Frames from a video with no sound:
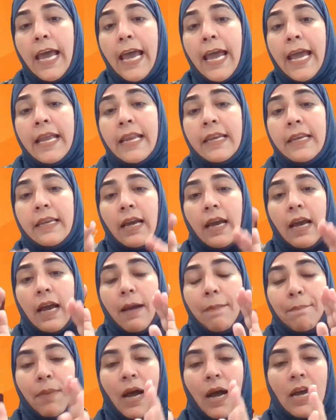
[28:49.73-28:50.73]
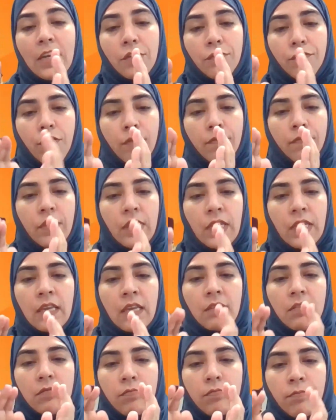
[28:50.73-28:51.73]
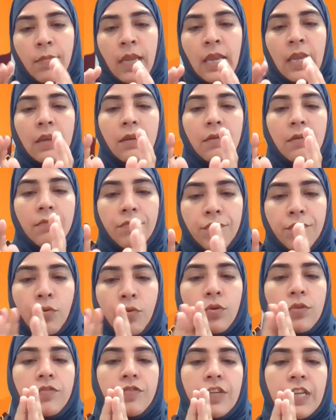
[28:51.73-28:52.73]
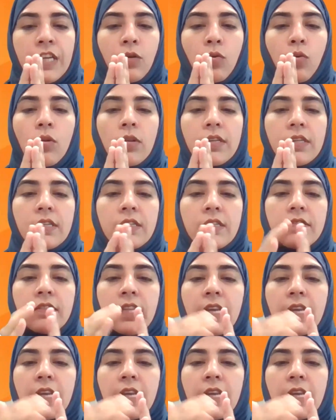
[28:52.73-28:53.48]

And apart from these main four stakeholders,